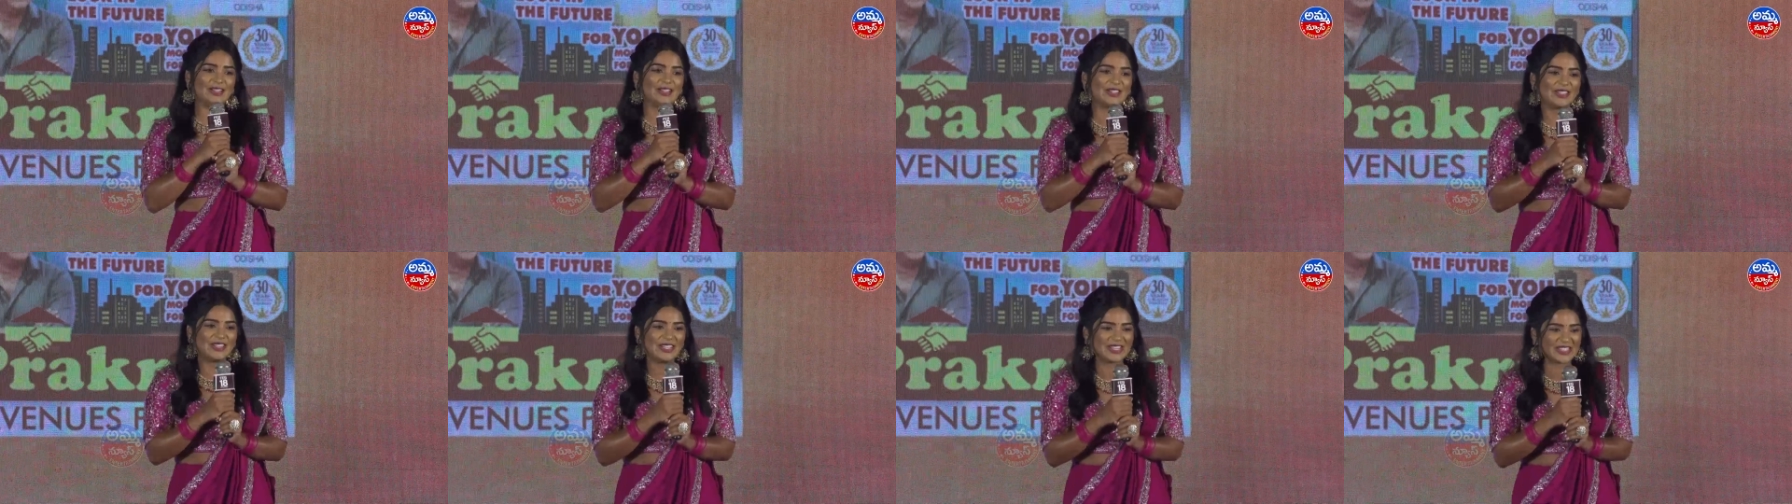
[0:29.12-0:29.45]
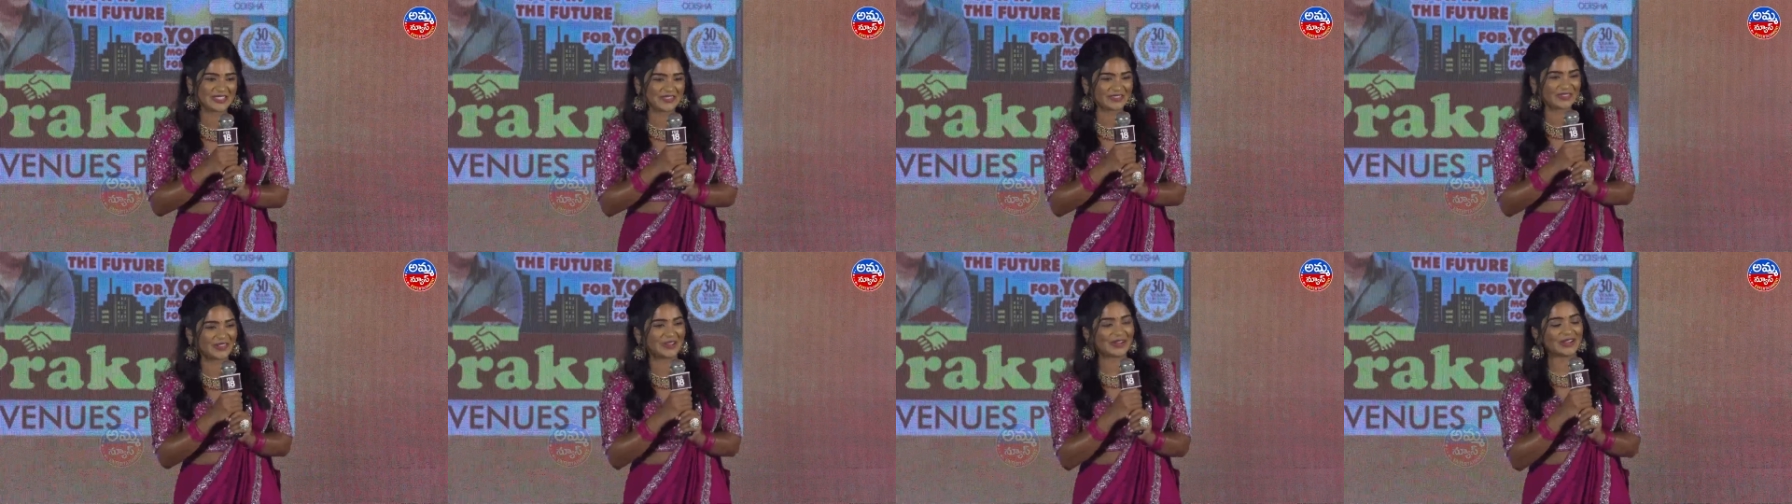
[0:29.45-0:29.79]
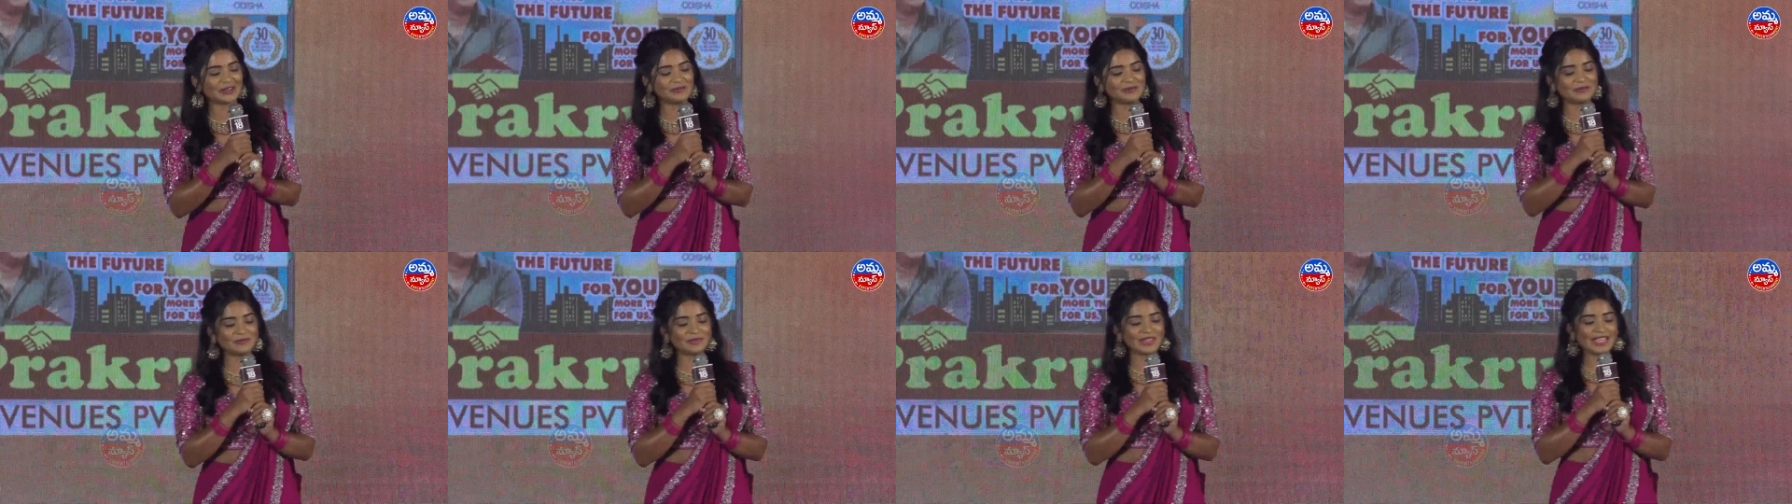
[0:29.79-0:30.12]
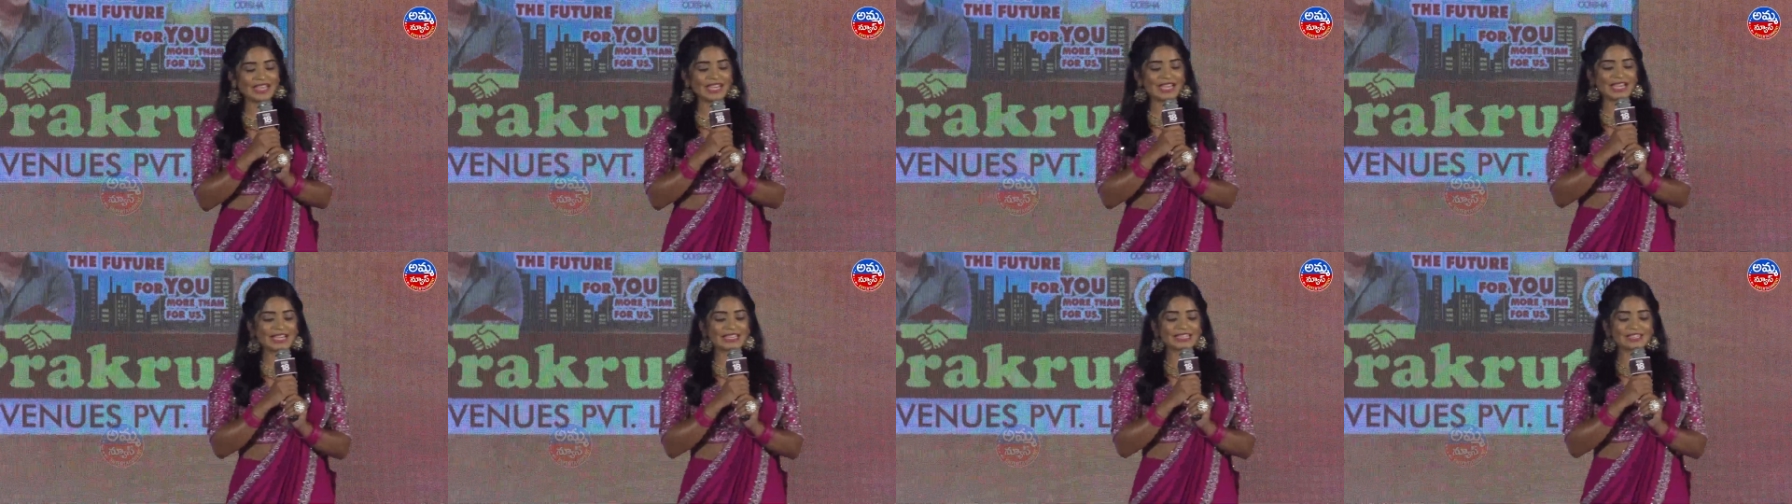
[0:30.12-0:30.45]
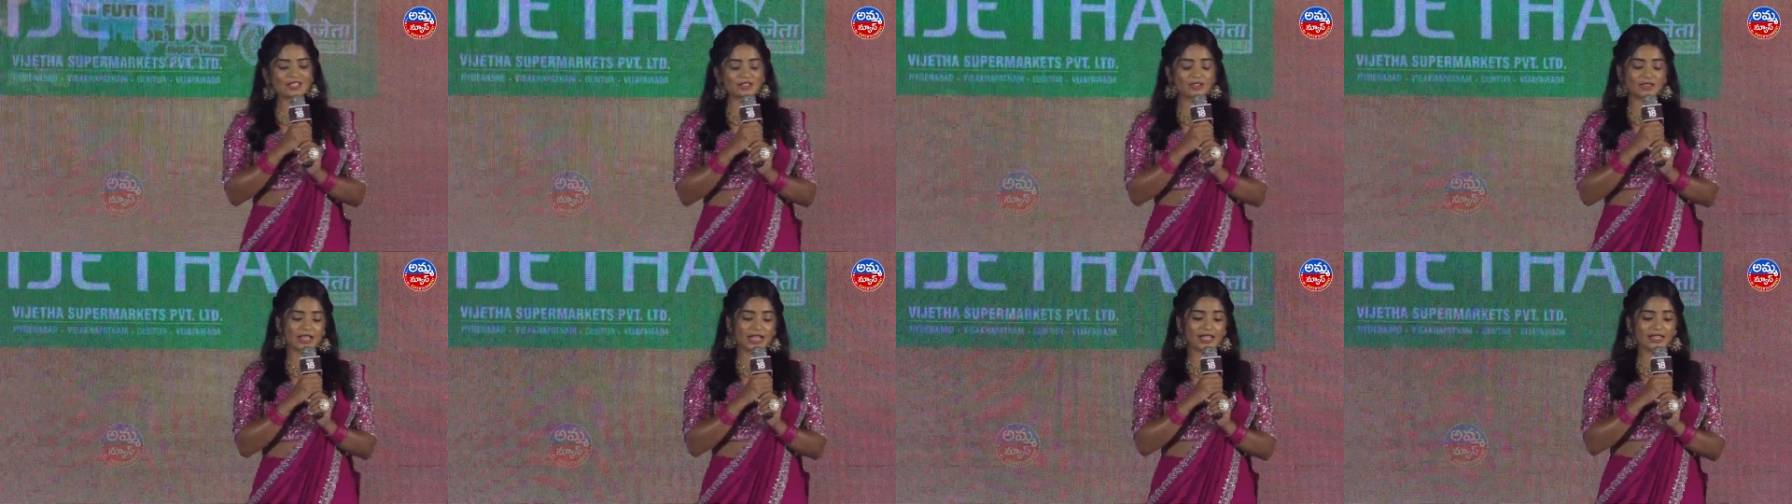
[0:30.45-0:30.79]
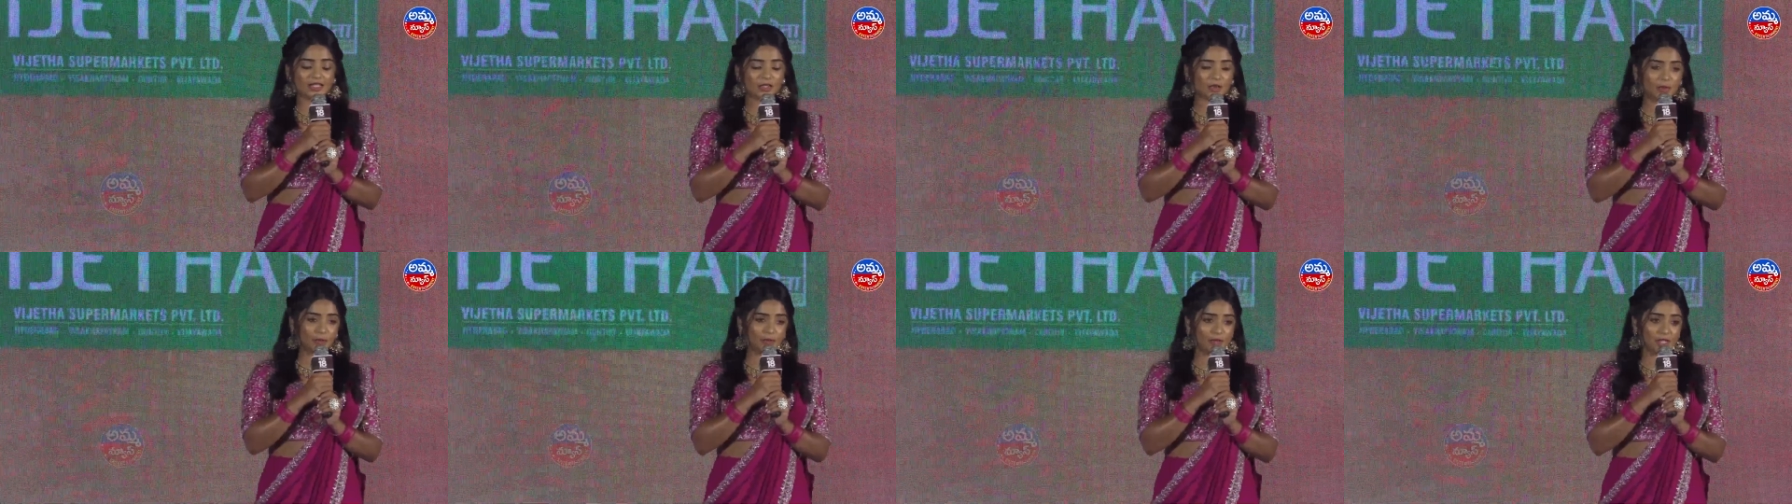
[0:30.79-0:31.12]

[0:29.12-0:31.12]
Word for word: do this for him. Thank you,